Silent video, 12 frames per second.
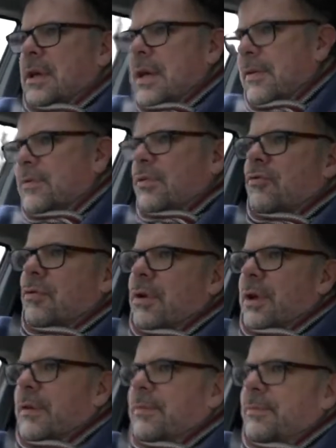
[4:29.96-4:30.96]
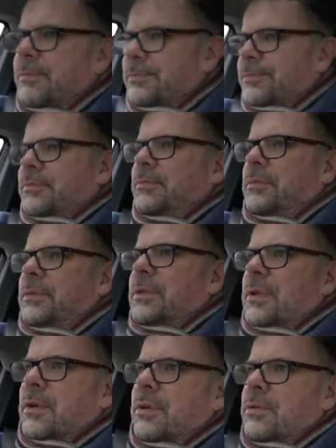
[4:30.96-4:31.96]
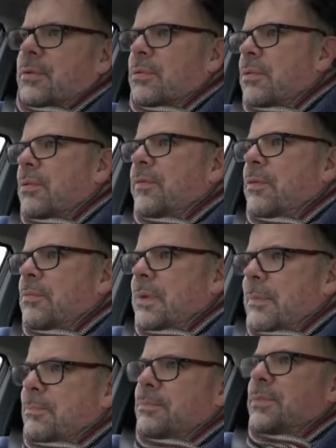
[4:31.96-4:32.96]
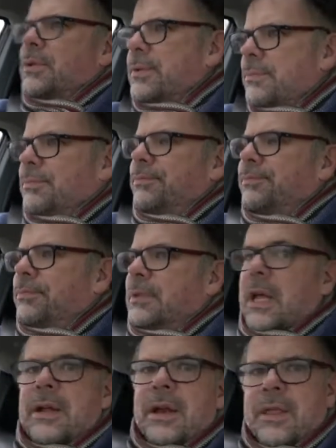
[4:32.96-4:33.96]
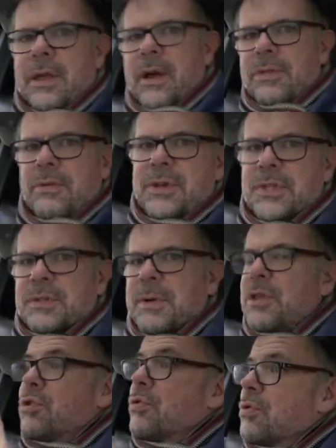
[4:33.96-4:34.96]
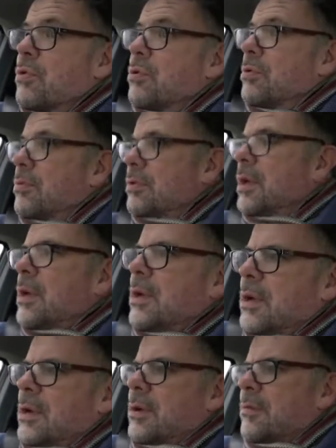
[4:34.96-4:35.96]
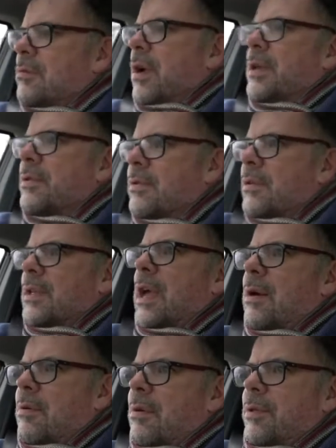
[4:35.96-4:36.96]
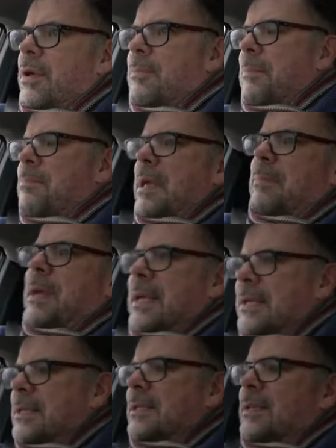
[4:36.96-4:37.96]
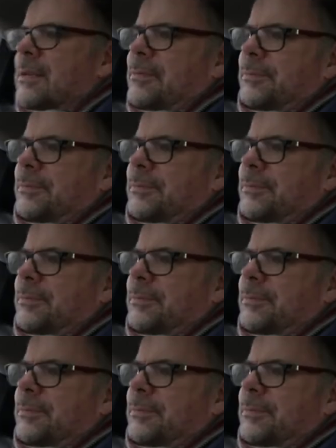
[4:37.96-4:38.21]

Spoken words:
have to drive on awful bumps. Luckily the i3 suspension is good. Right, so now we're on the bumpy piece.